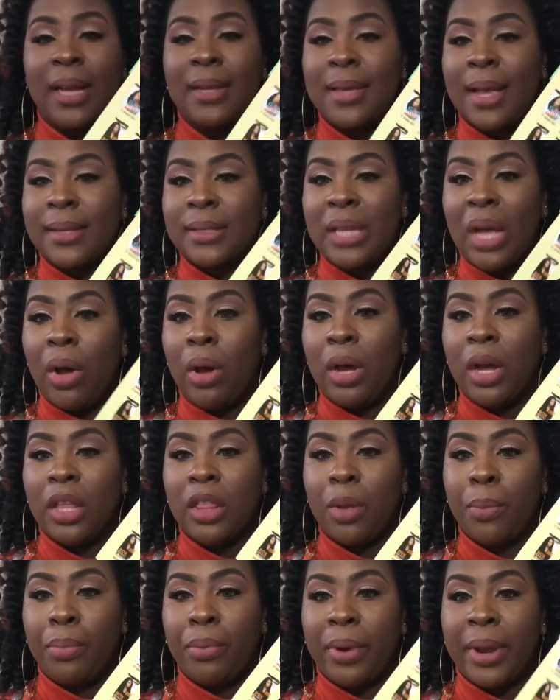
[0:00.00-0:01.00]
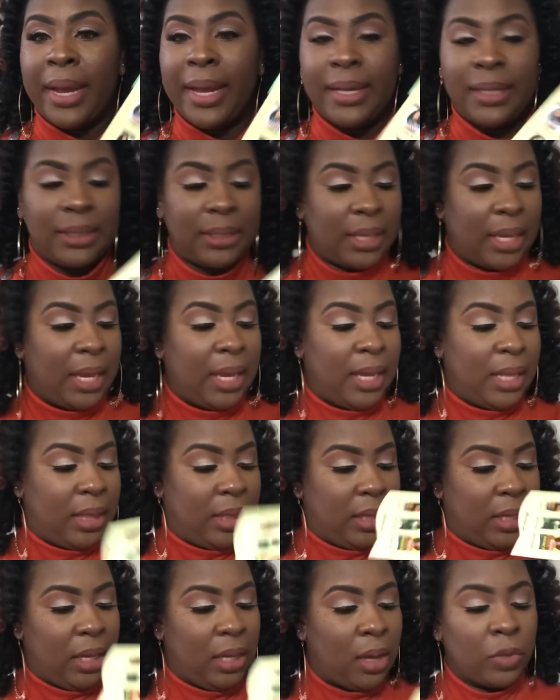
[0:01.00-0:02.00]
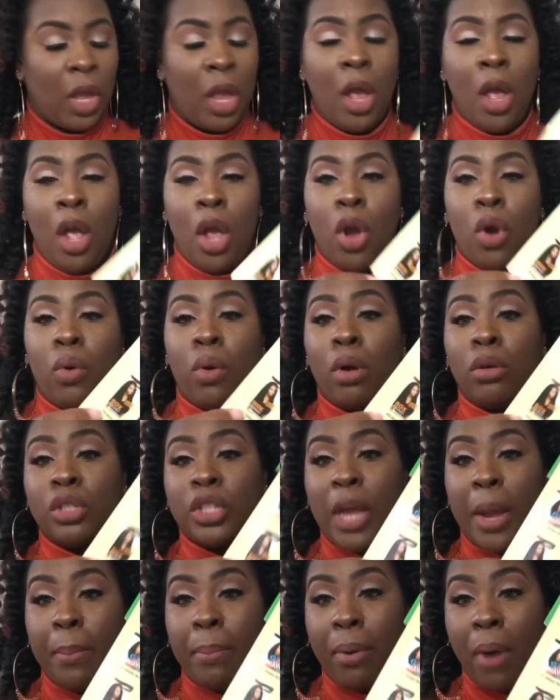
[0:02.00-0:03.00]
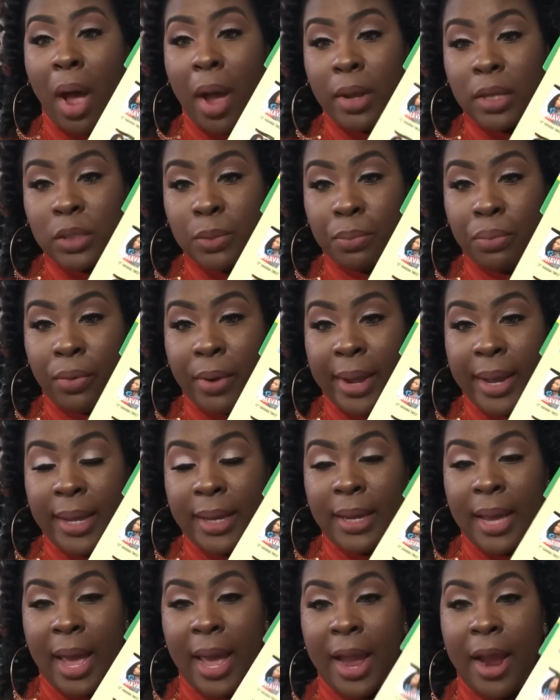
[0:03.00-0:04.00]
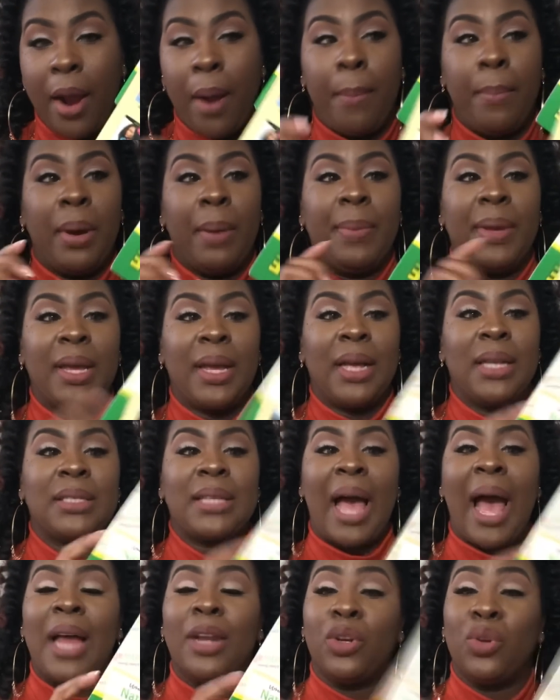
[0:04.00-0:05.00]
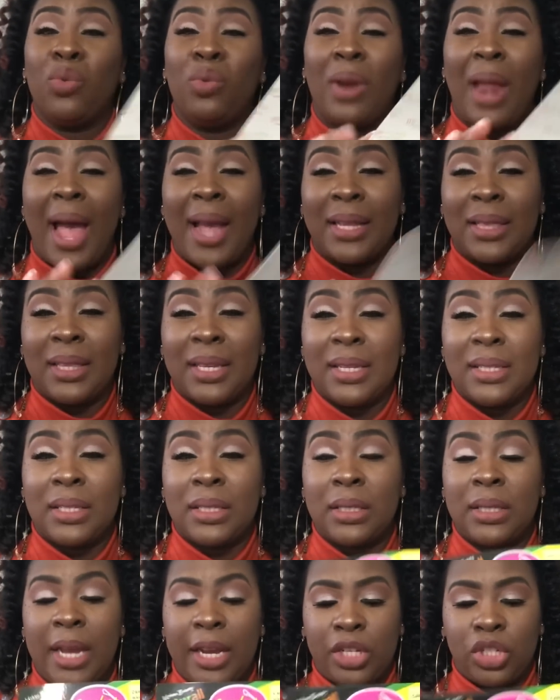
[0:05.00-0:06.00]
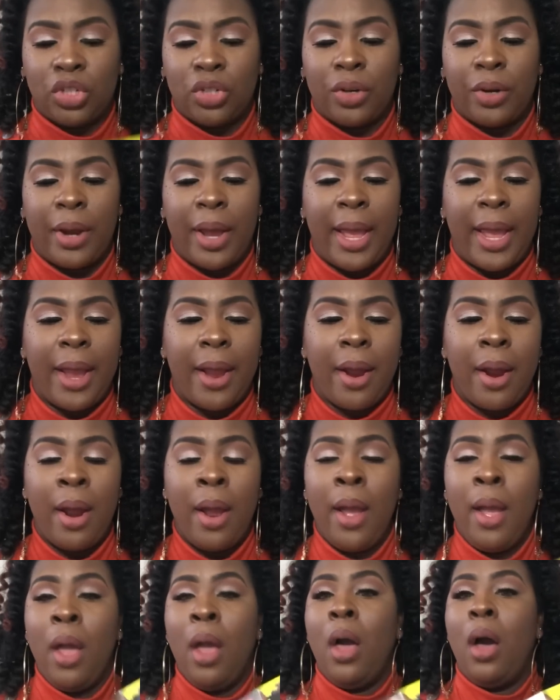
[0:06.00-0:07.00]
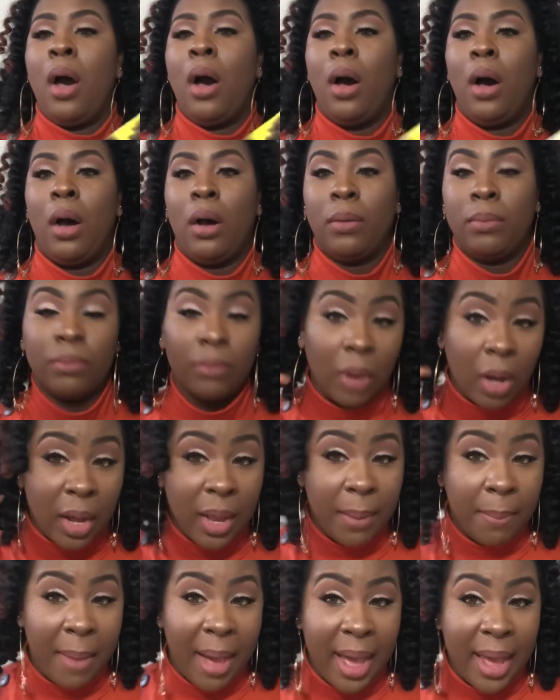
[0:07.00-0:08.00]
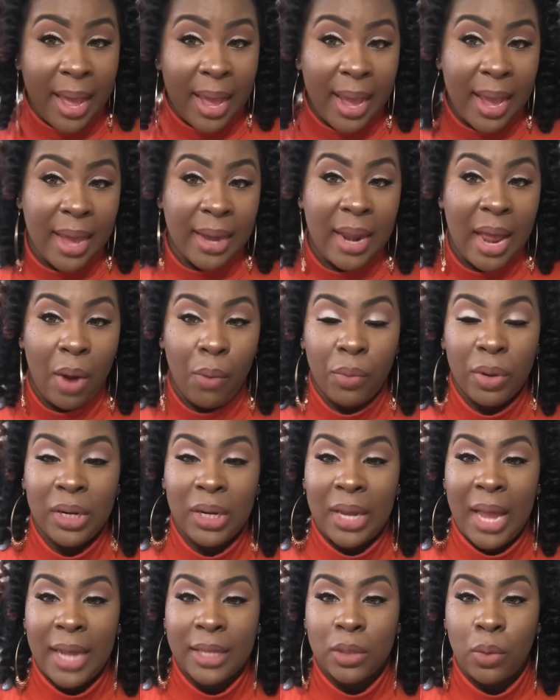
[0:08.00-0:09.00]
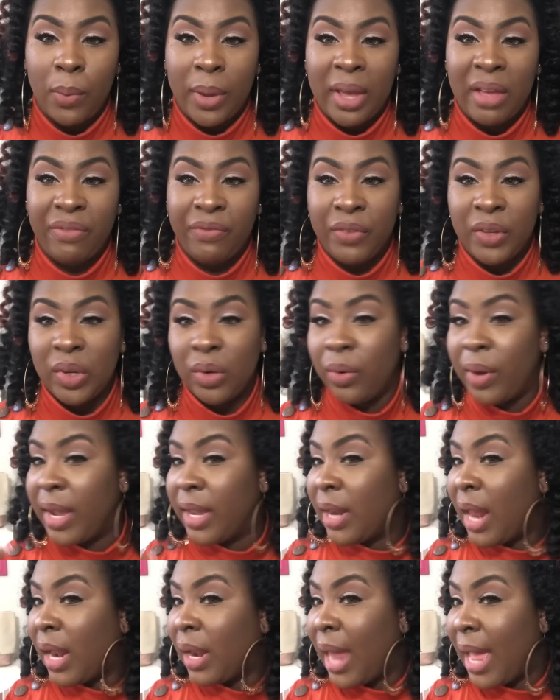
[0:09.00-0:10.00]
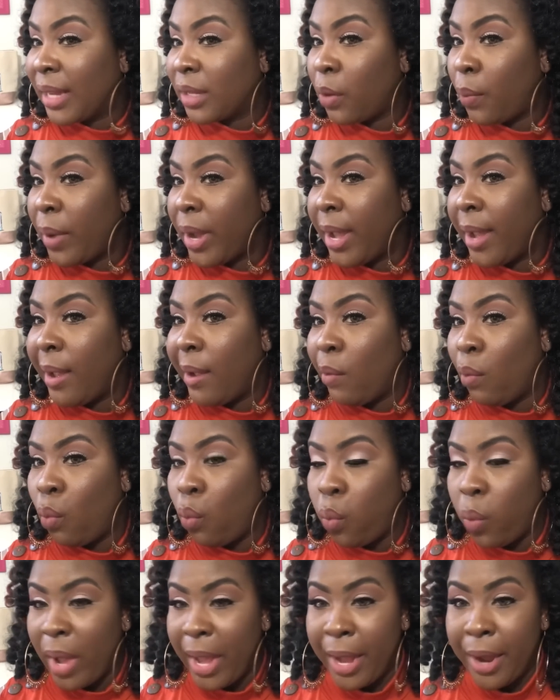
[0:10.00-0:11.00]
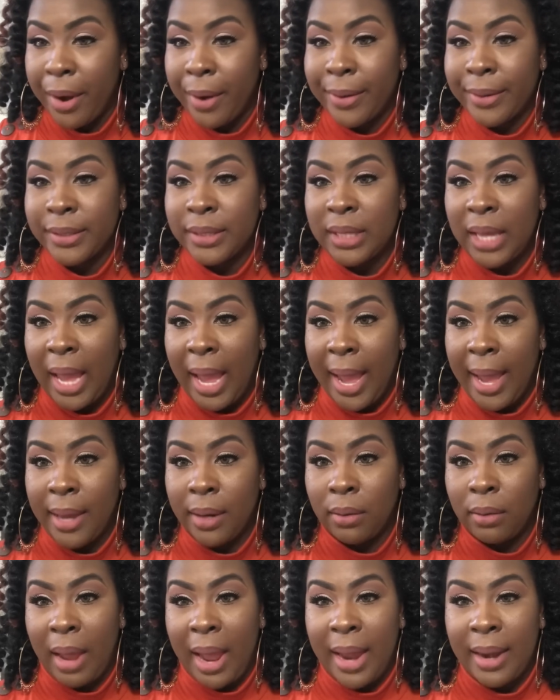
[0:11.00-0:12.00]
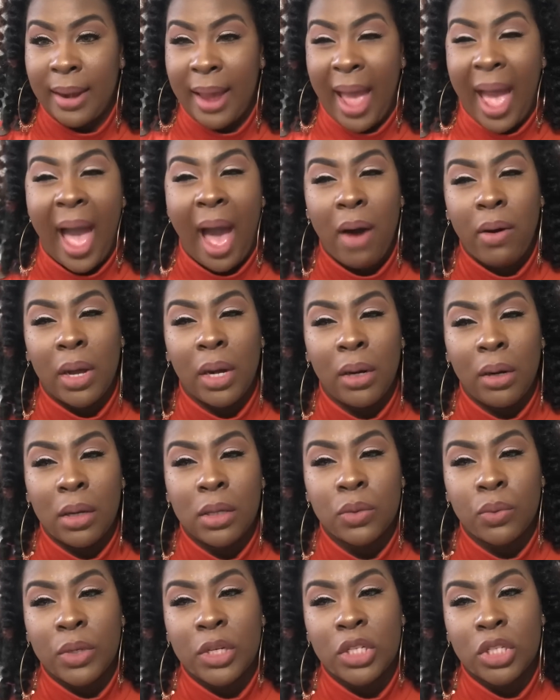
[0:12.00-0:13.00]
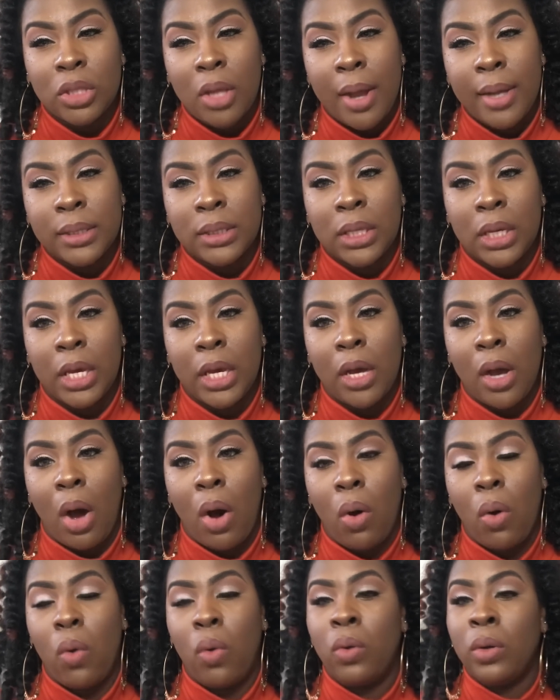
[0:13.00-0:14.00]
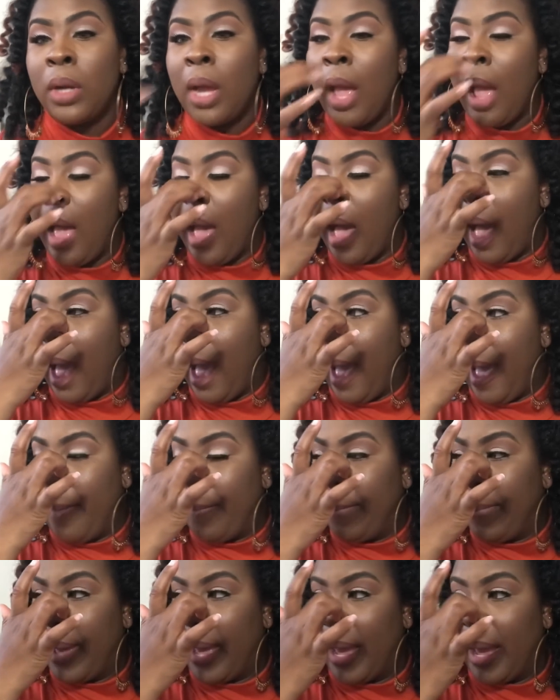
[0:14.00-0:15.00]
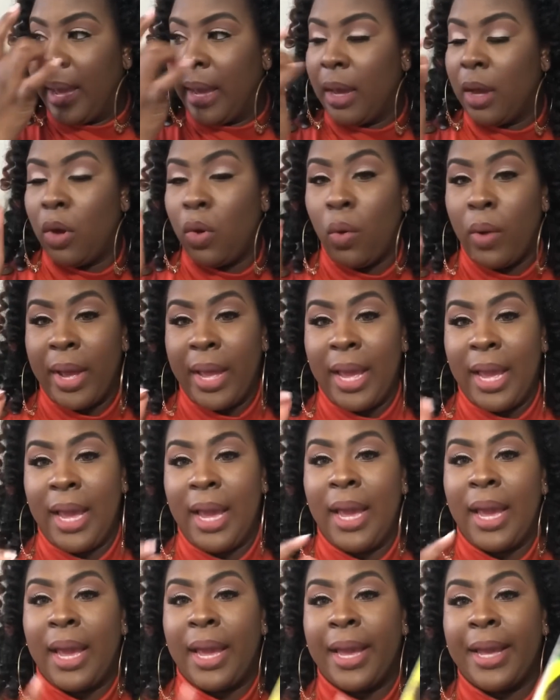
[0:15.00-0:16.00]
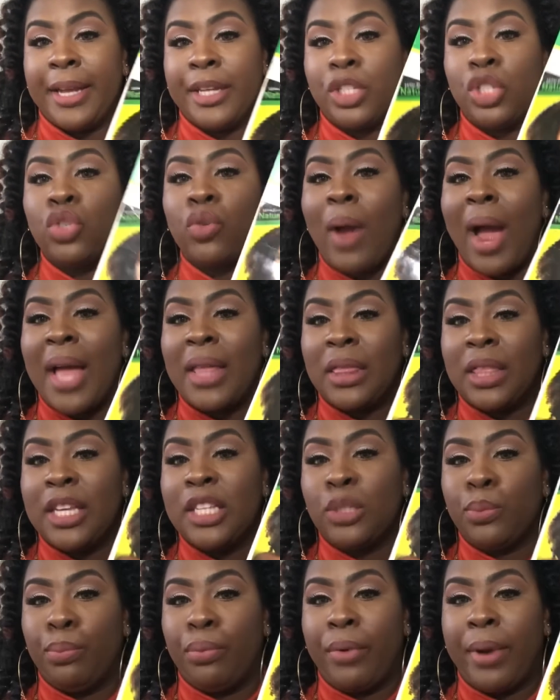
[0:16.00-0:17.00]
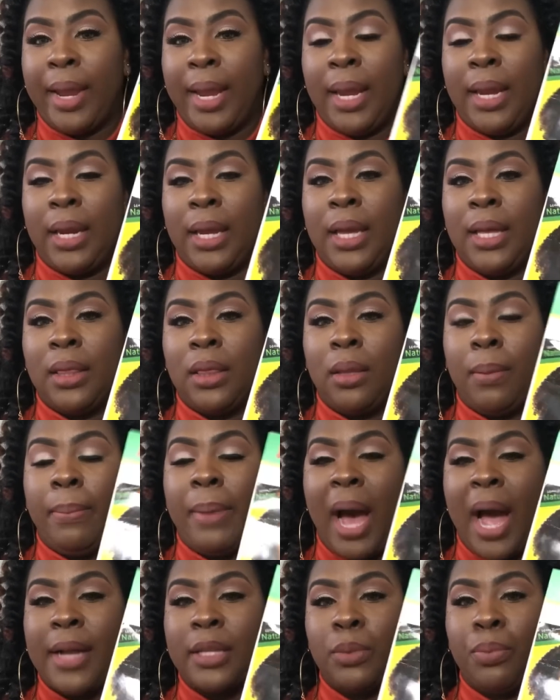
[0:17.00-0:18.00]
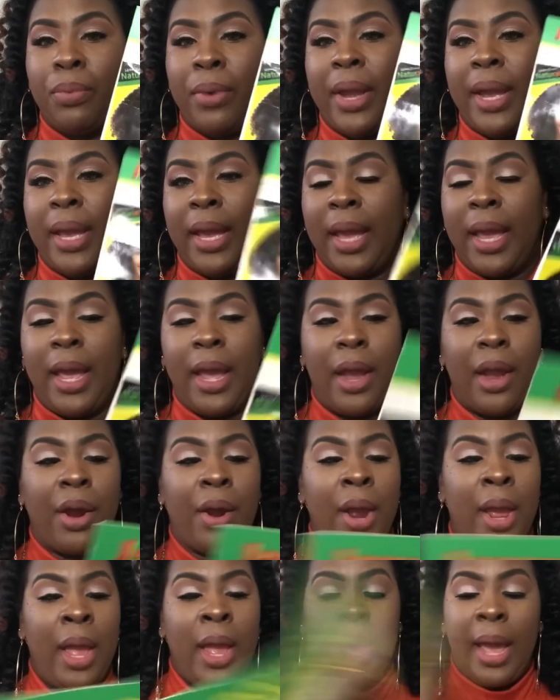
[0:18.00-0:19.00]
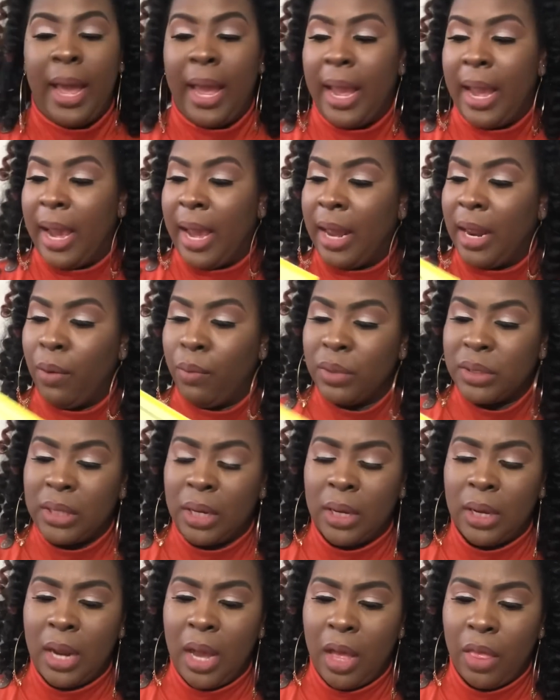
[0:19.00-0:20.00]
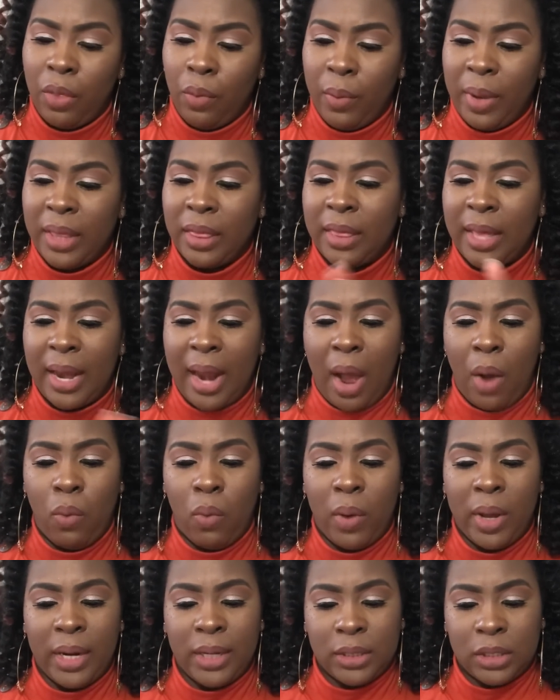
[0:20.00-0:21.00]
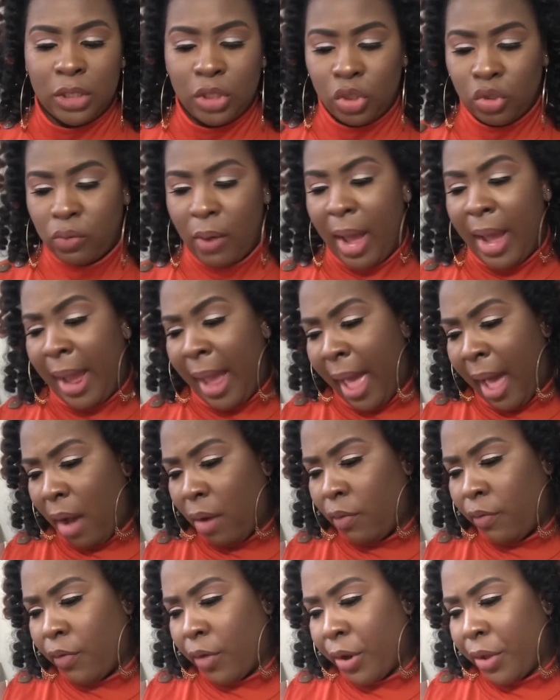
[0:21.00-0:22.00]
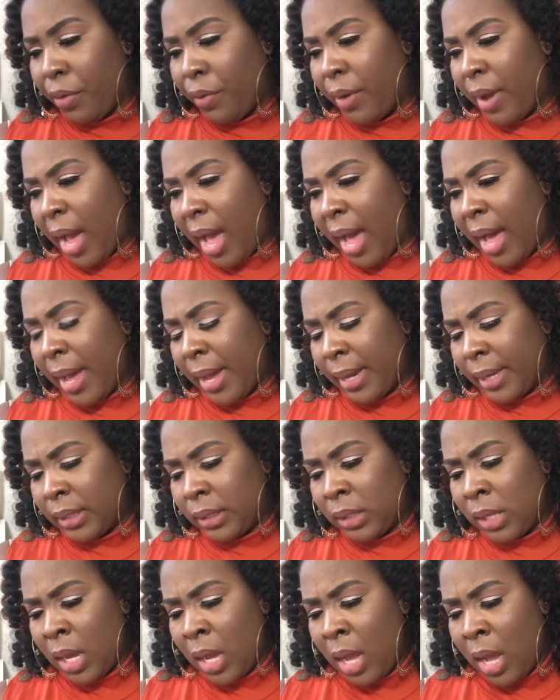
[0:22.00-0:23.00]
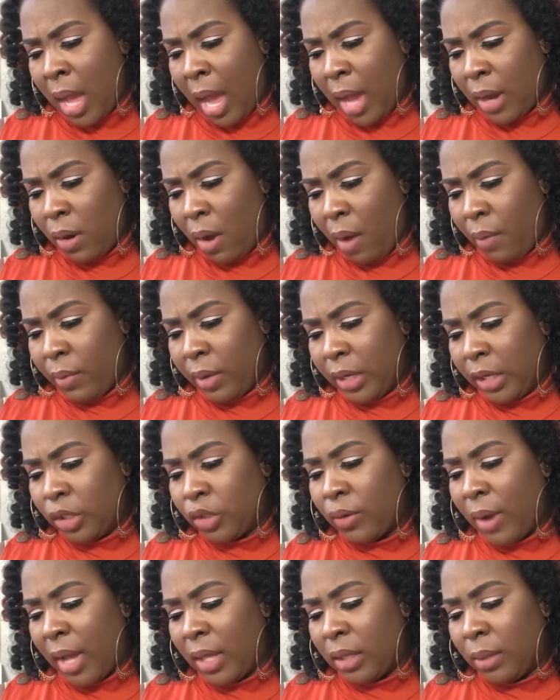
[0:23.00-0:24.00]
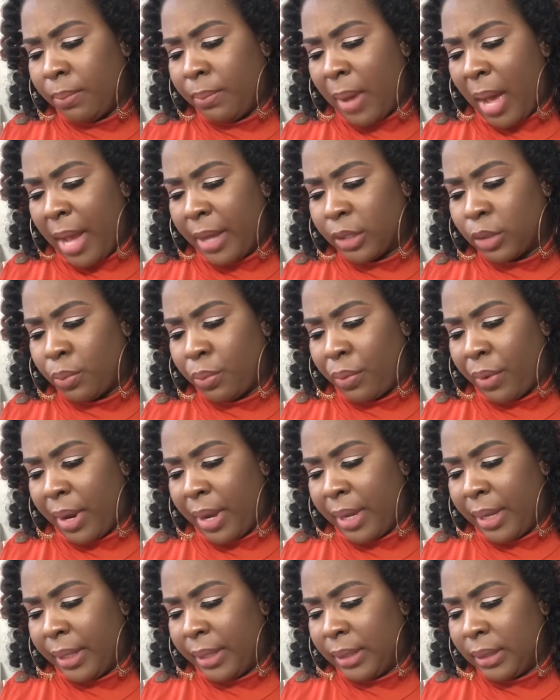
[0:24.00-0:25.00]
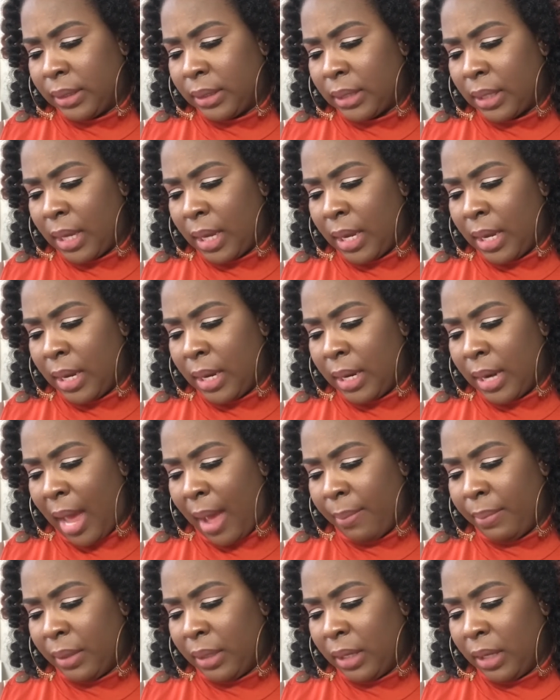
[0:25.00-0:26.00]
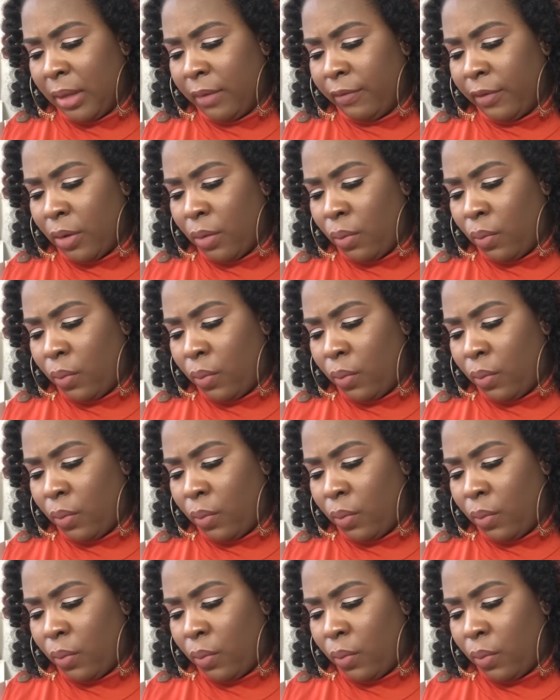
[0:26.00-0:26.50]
because I saw other brands in the crochet box braid hair, but because I do like this textured hair in my head, and I really like the way it feels, and I like the way it wears and how it looks when it starts to get old, I may go ahead and try this brand in the box braid hair. And it was another one that I wanted to try out for you guys. I know I wanted to try the box braids, and I believe it